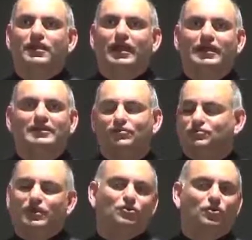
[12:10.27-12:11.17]
And he was
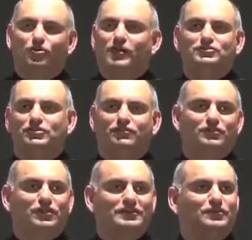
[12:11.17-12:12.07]
trying to do a whole bunch of different things.